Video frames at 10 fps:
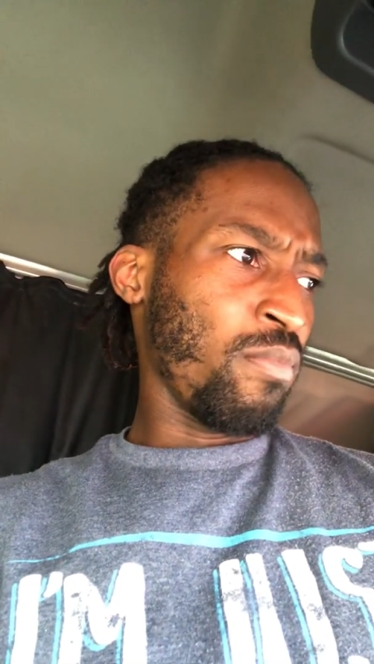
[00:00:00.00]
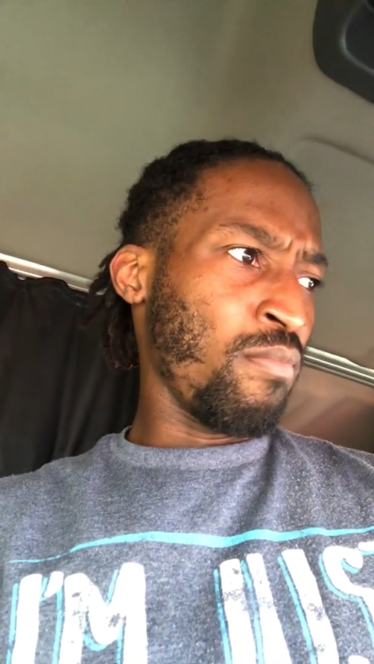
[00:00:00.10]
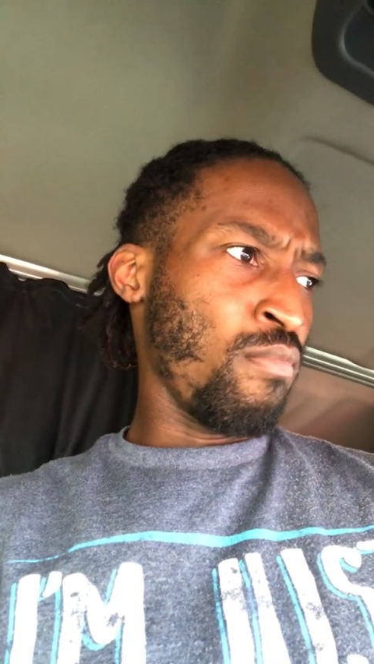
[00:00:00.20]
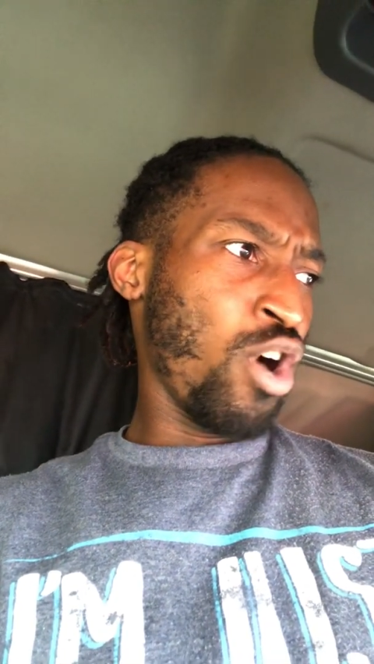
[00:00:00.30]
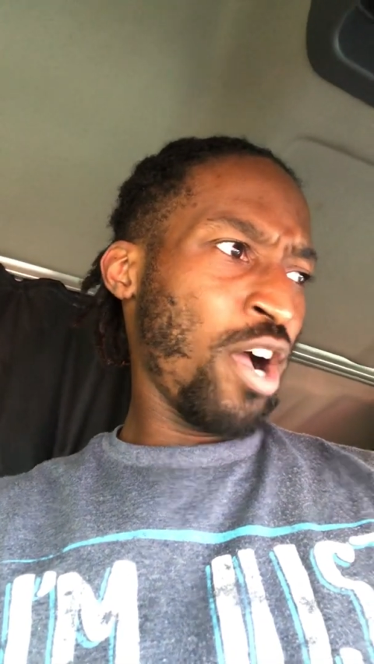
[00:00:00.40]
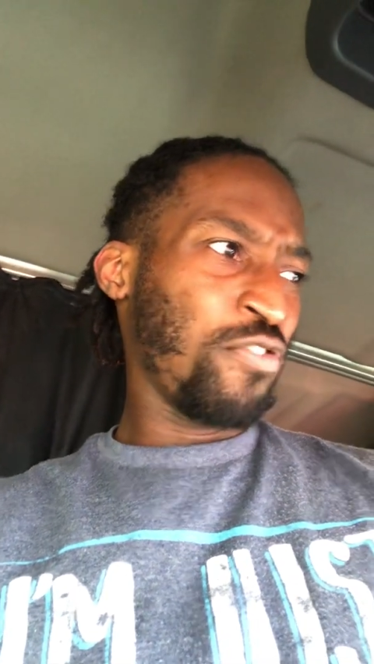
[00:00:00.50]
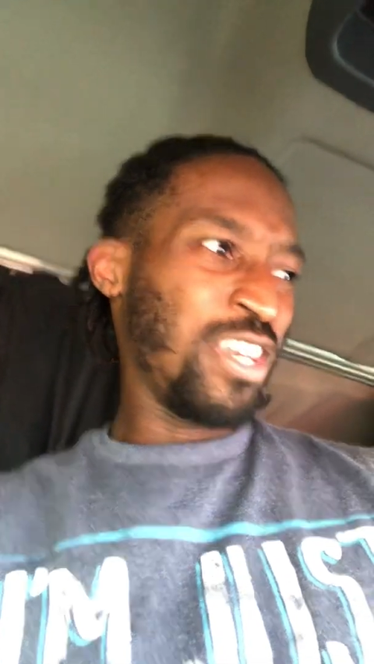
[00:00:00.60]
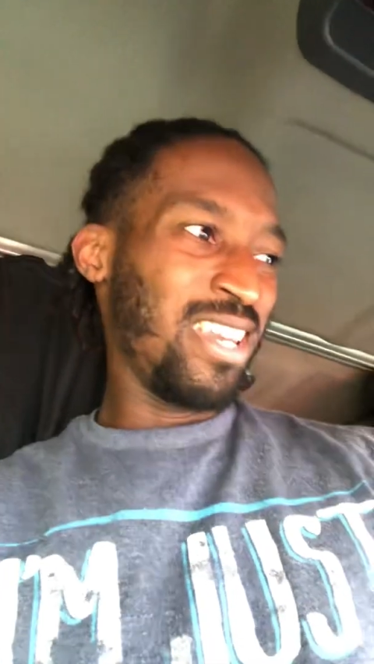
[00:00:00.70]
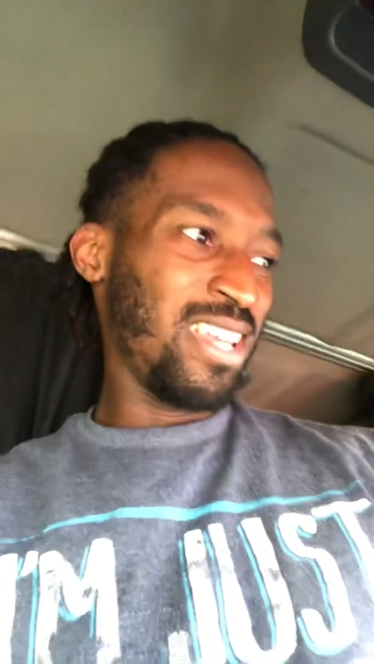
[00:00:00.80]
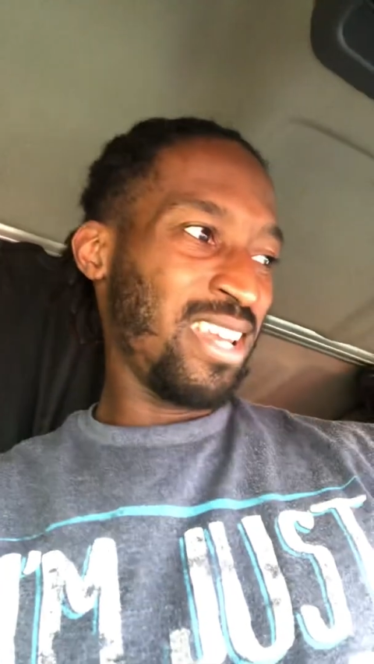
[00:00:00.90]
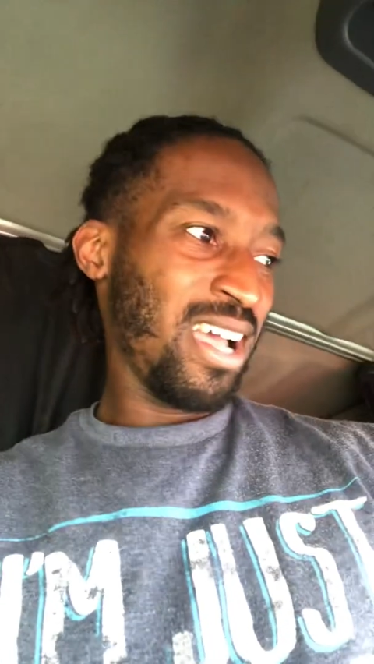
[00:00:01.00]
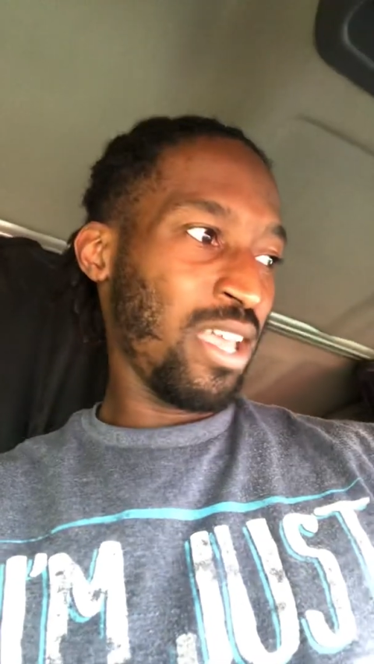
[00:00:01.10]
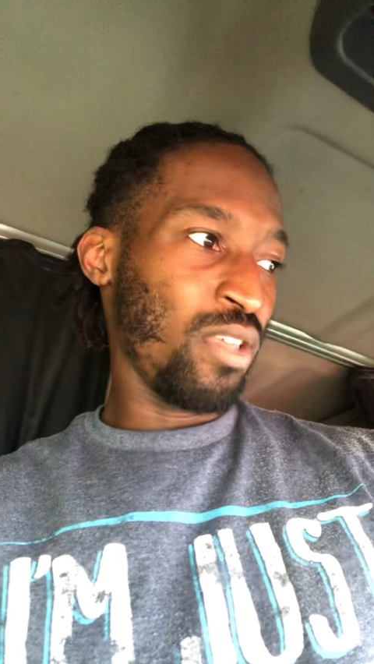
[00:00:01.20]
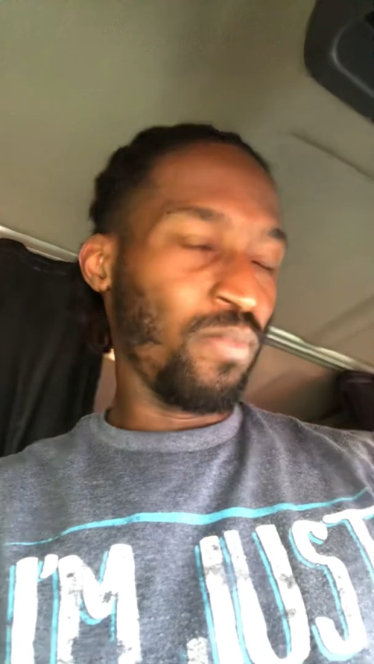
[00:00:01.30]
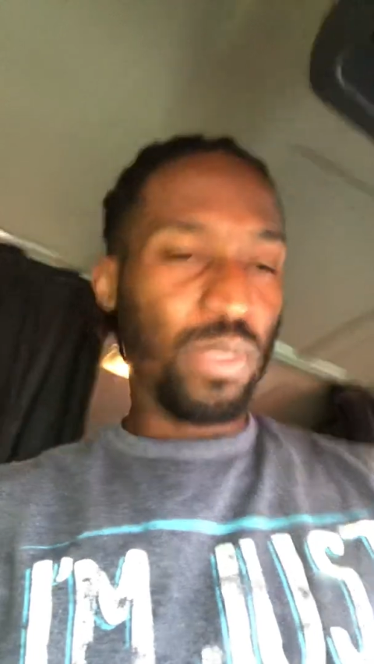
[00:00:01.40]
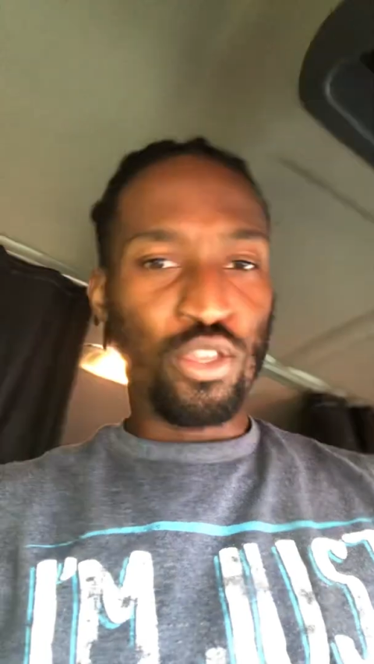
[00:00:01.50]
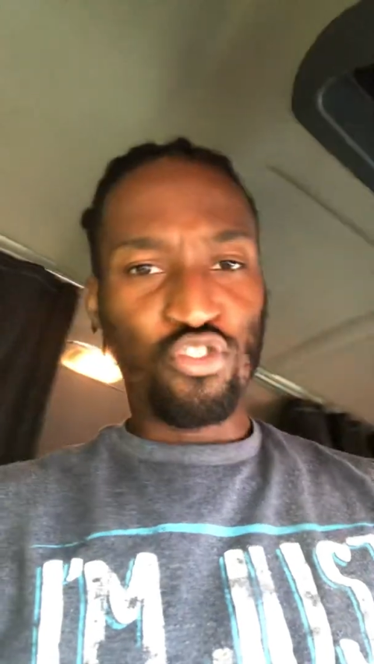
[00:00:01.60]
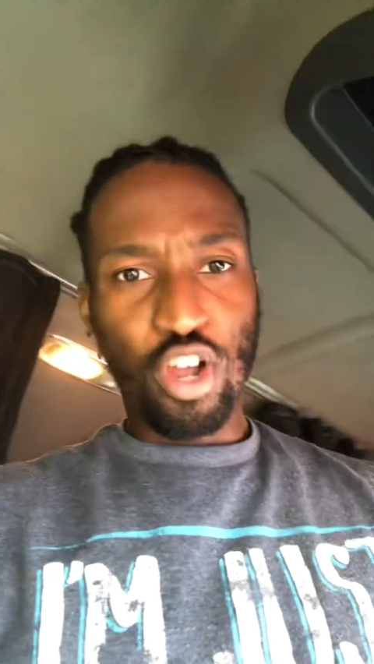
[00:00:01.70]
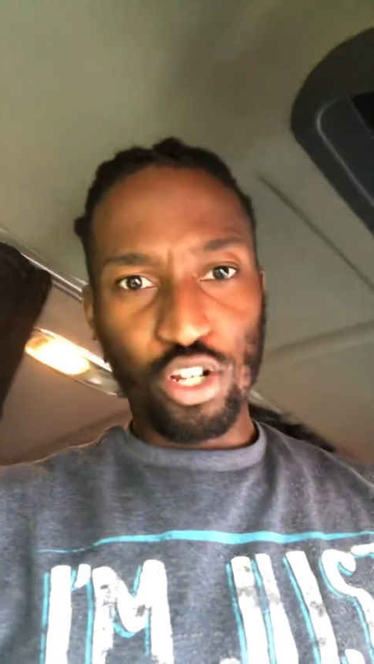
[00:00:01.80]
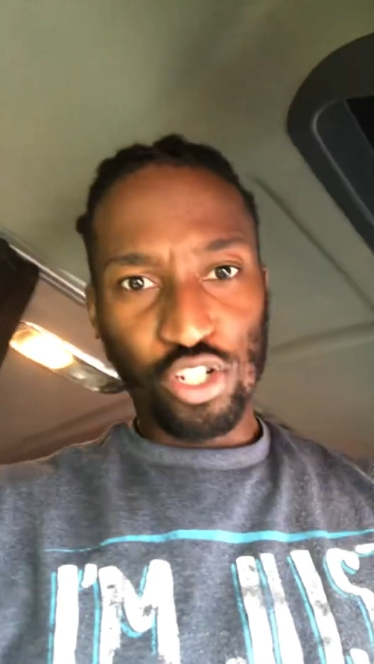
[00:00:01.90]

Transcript: more often than not, the truck will